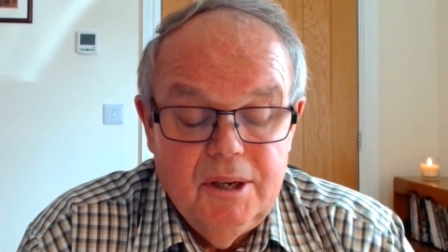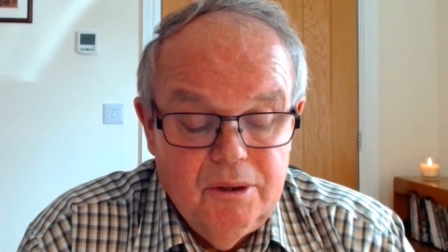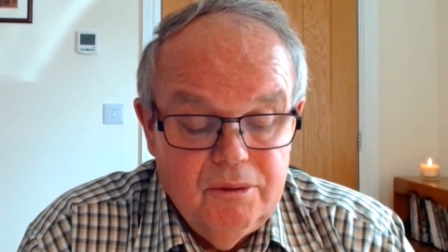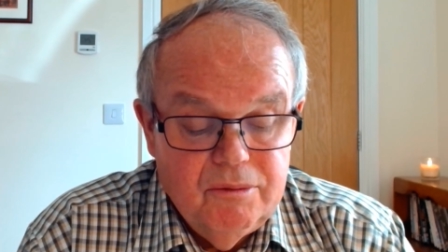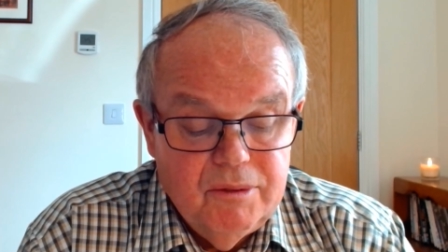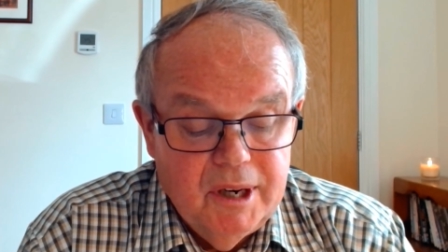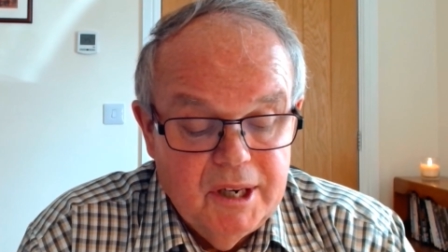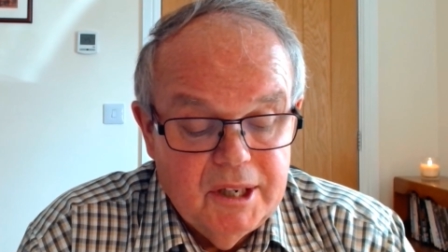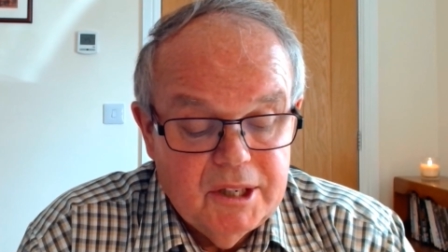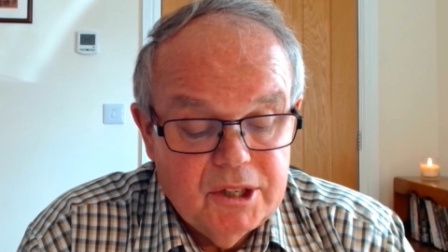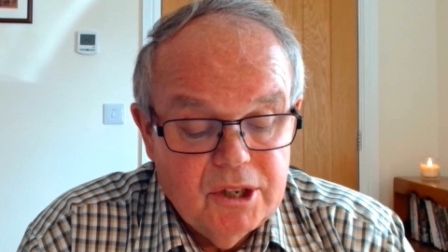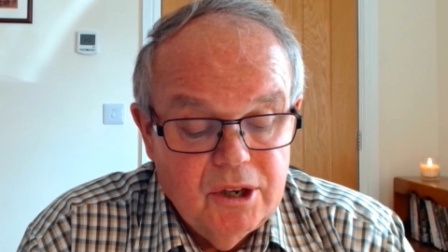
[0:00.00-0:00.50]

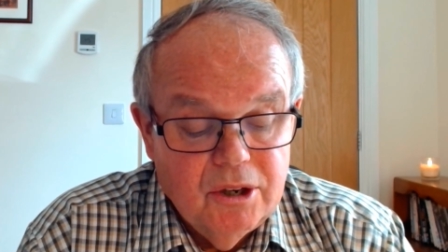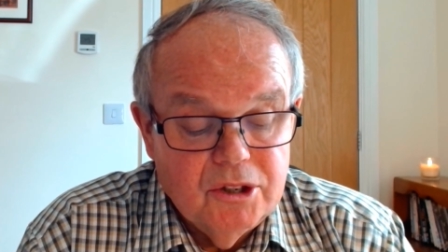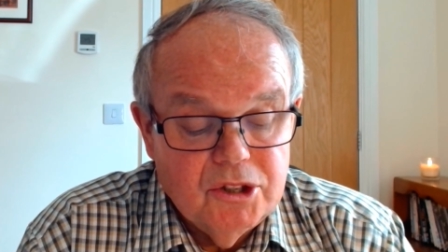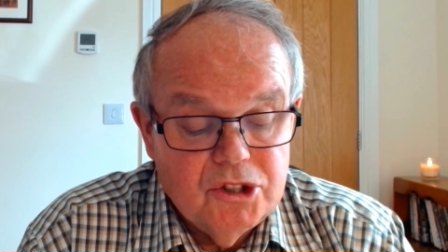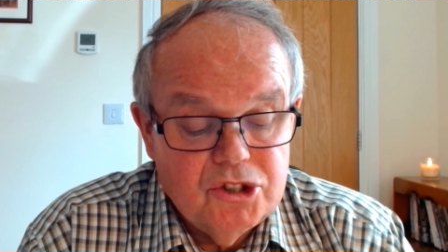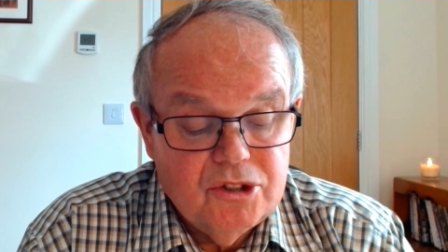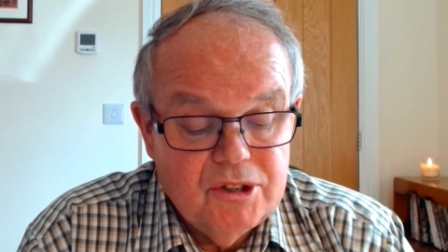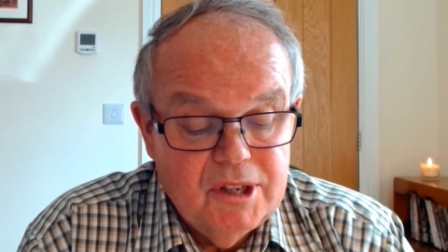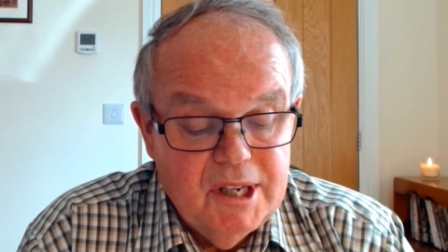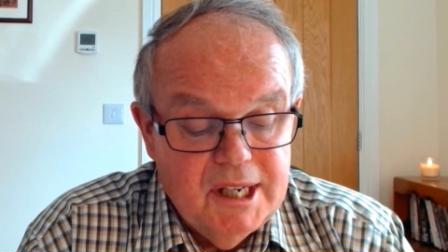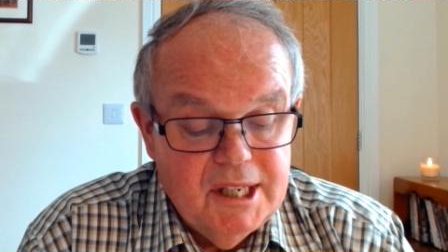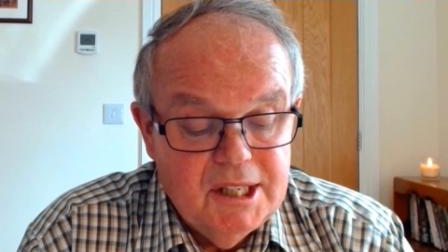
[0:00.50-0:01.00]
run
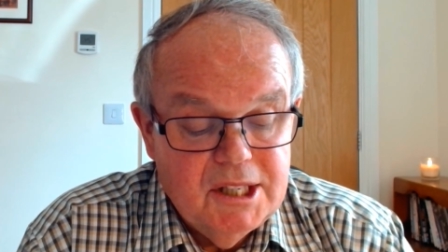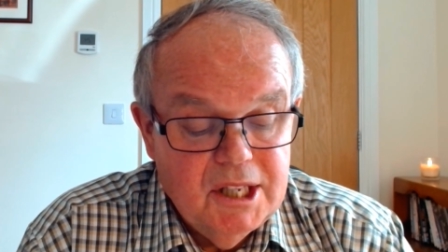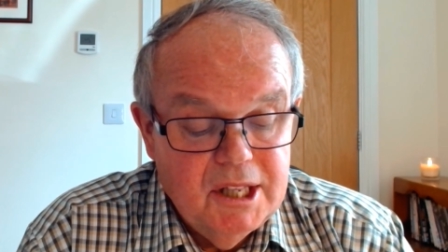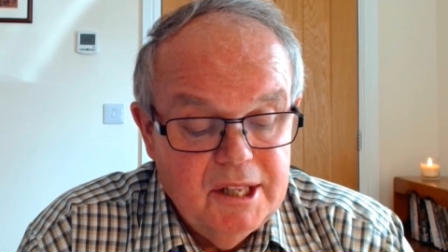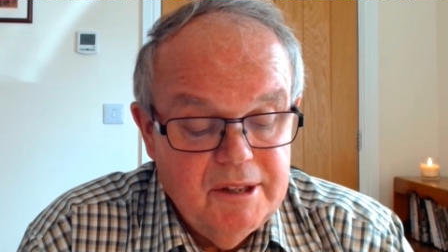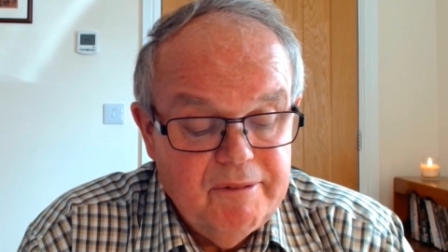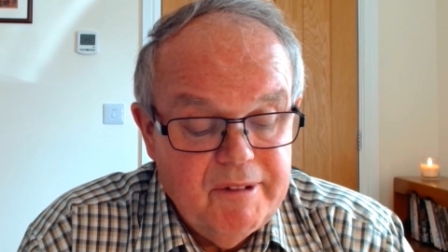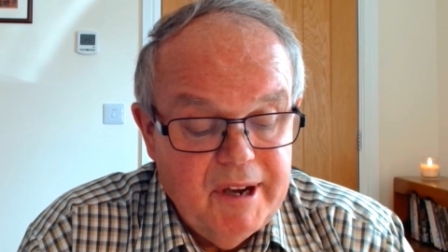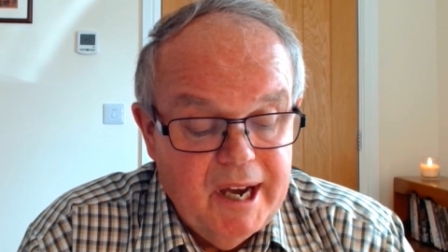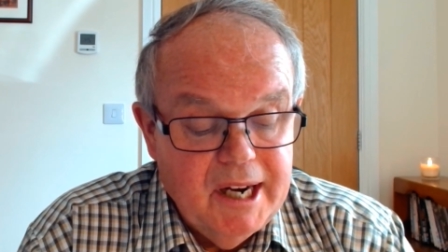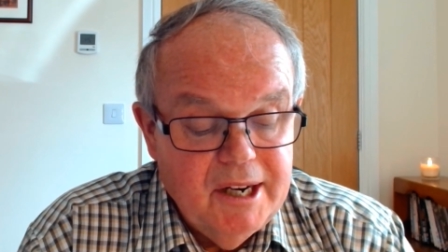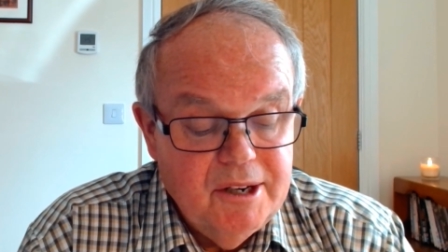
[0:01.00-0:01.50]
contrary to
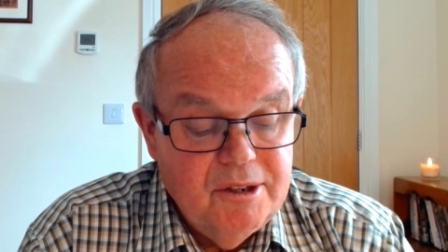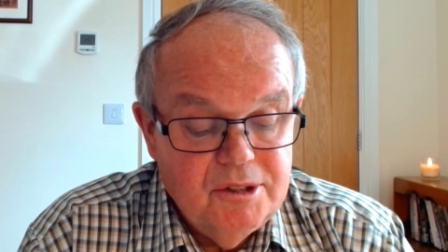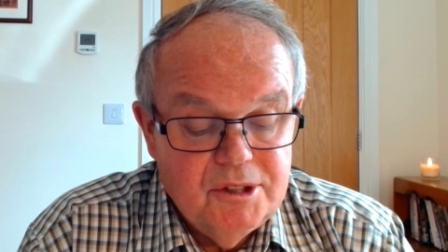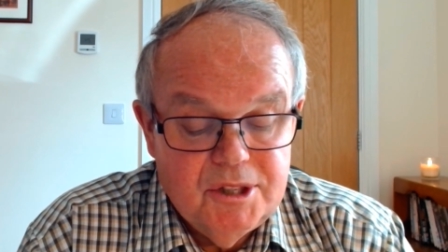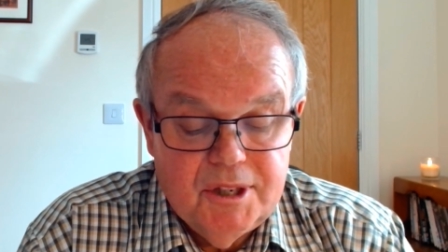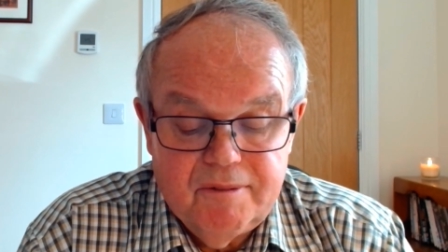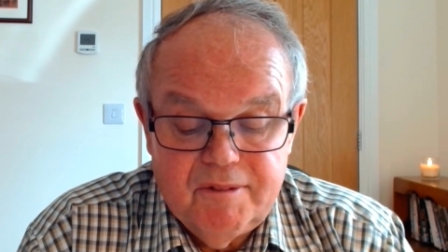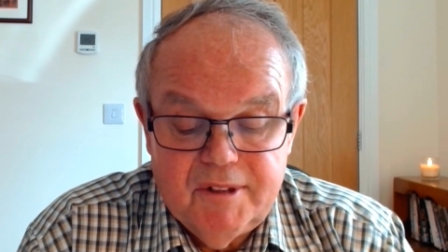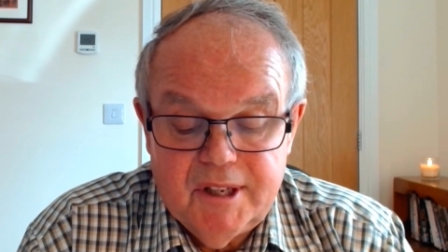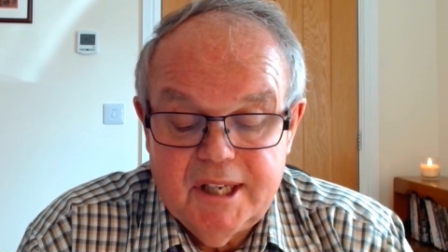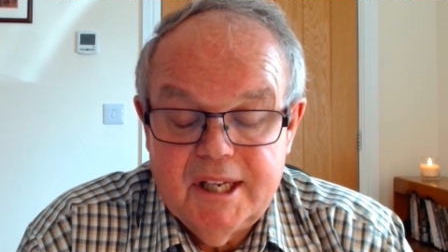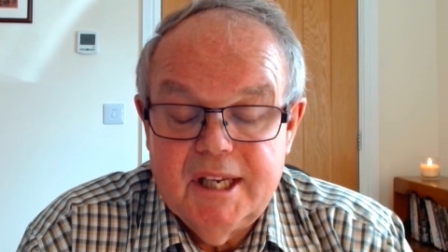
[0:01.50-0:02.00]
the values
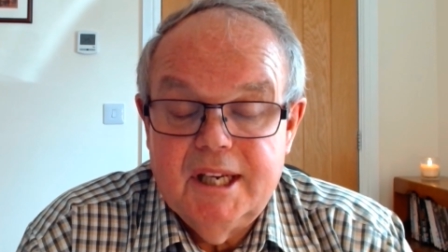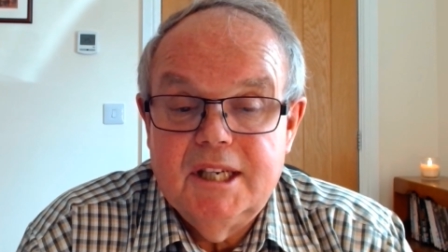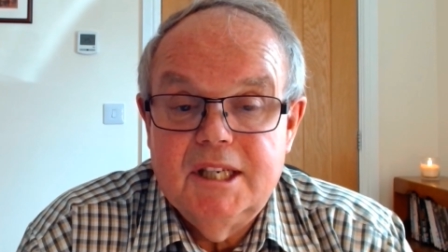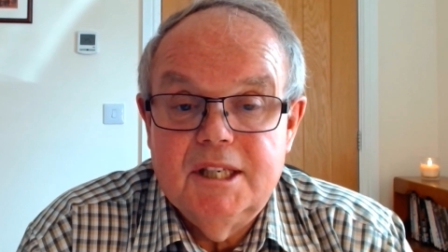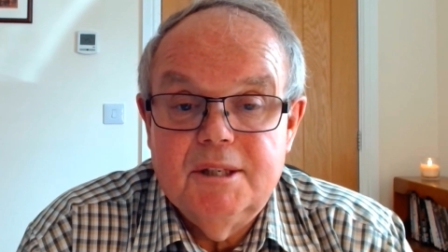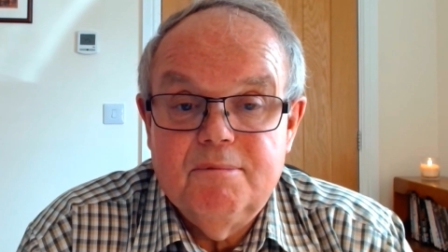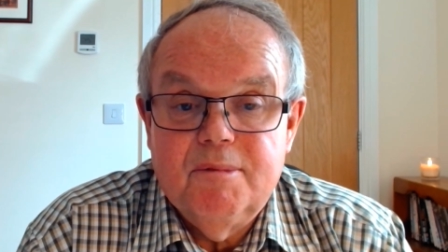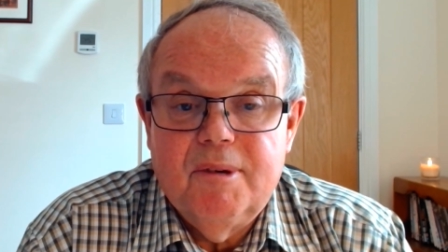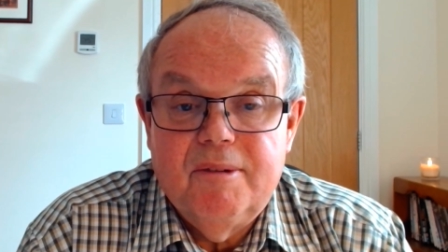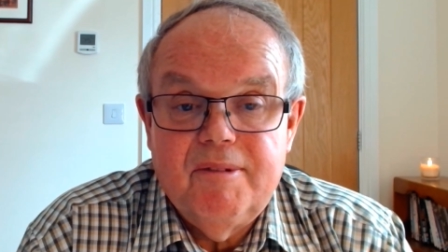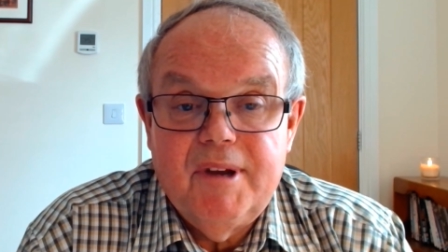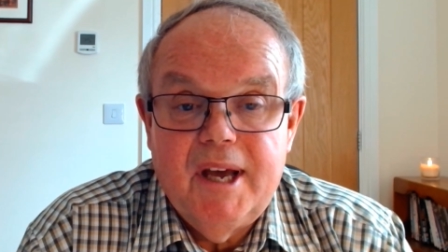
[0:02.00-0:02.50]
of the
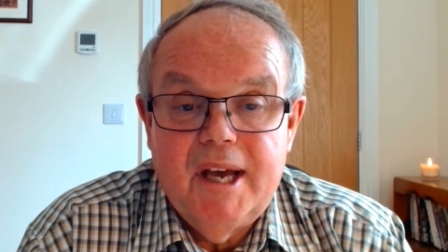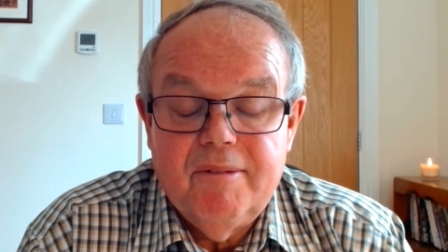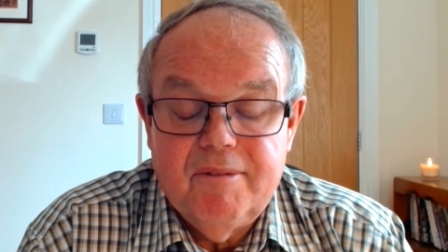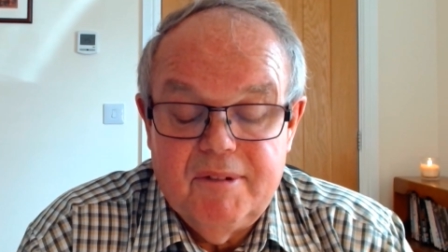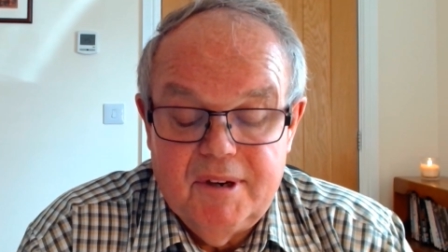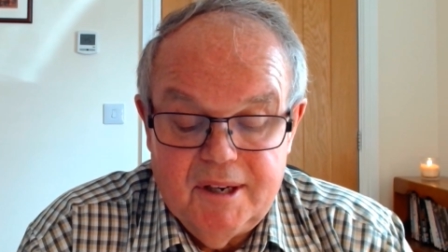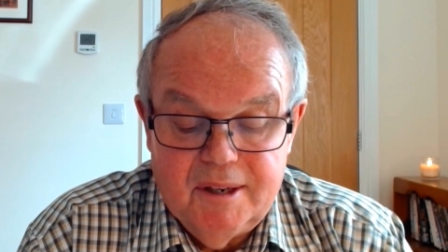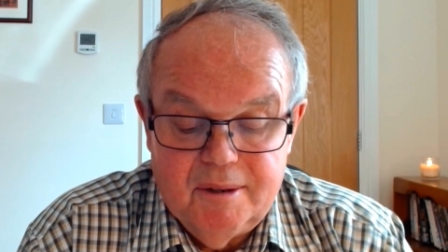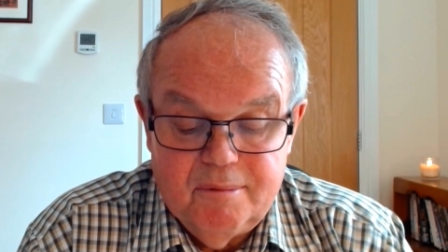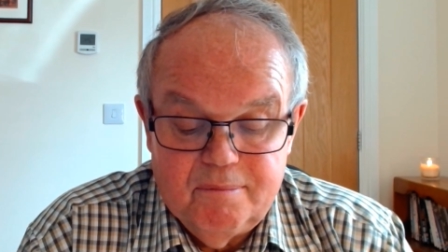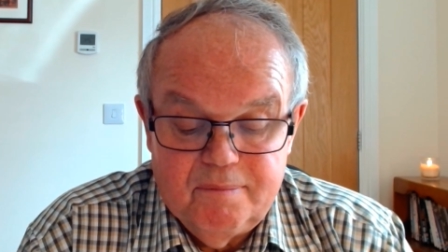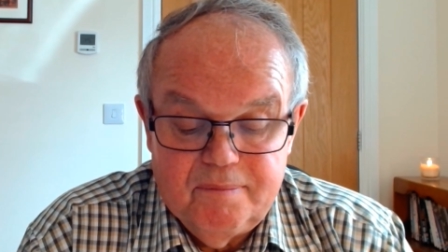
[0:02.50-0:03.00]
kingdom of
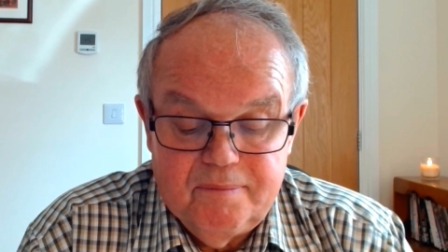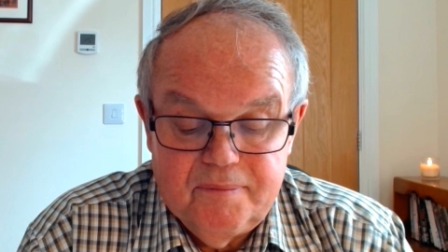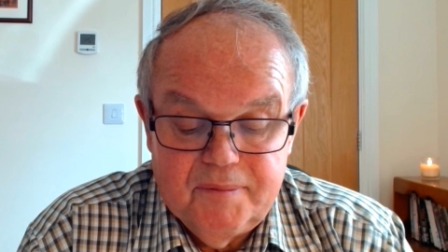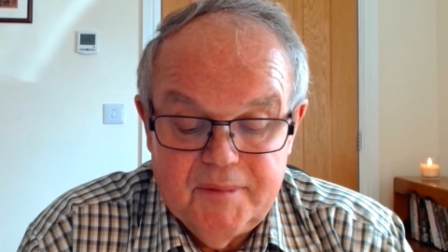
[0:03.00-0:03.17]
heaven,